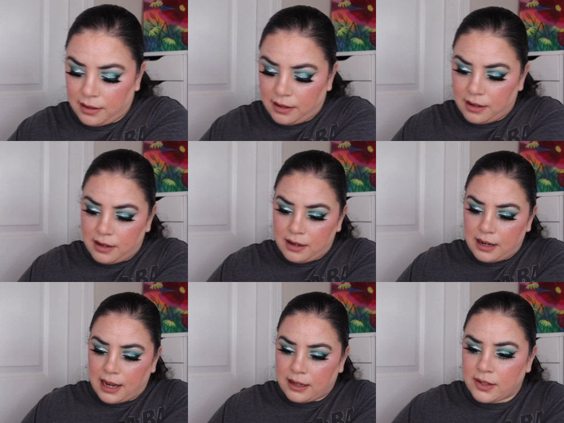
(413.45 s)

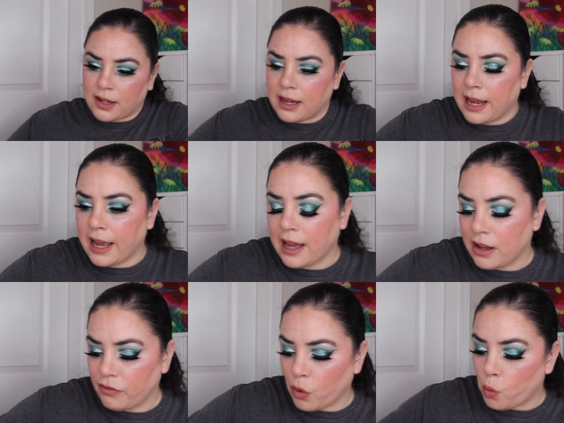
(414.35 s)
Next, I
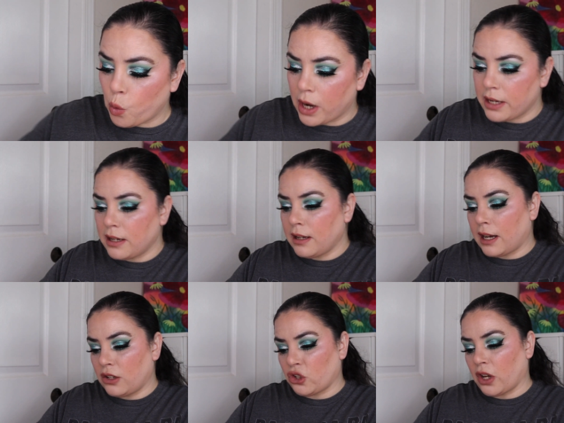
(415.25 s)
have one
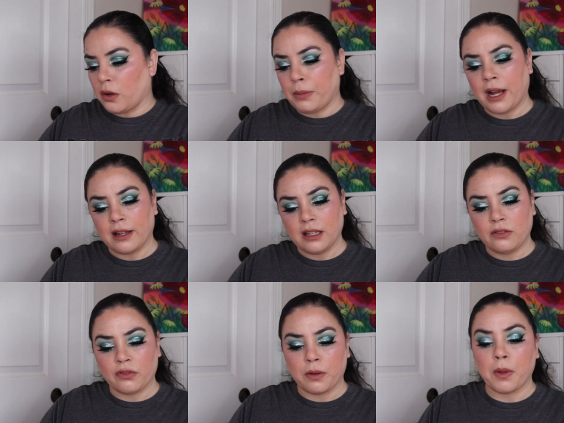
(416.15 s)
eyeshadow
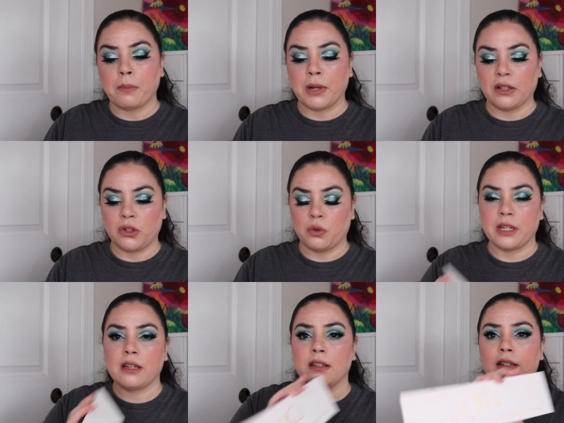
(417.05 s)
palette from Bella
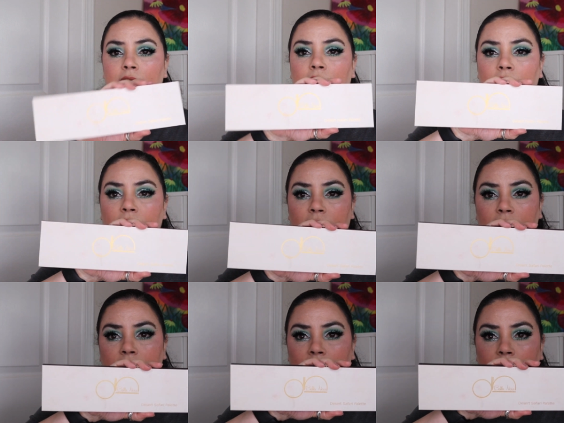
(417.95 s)
Noia, and this
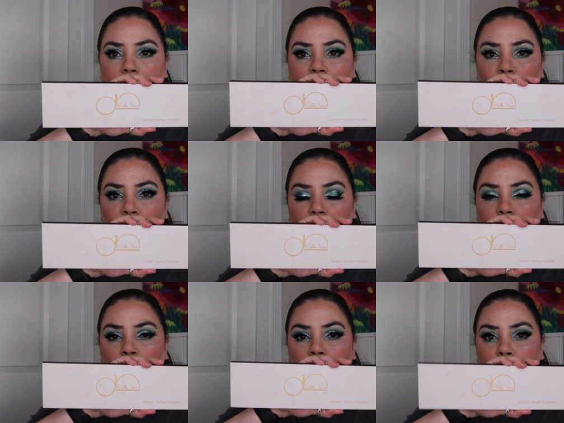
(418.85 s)
is the Desert
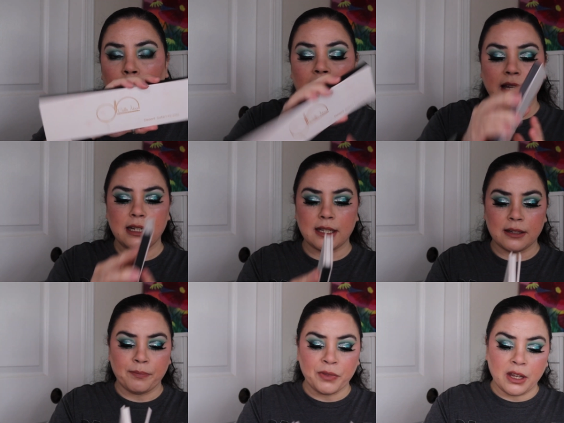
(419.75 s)
Safari palette,
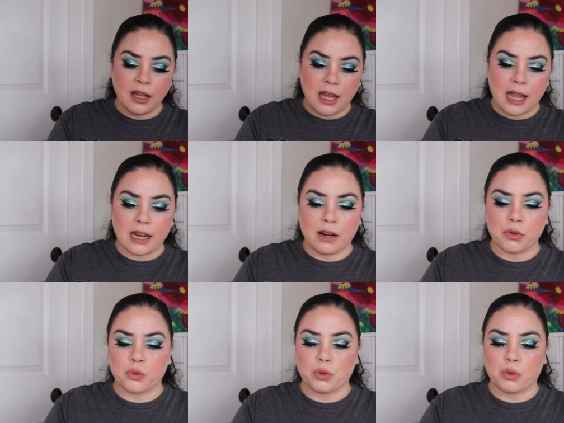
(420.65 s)
and I was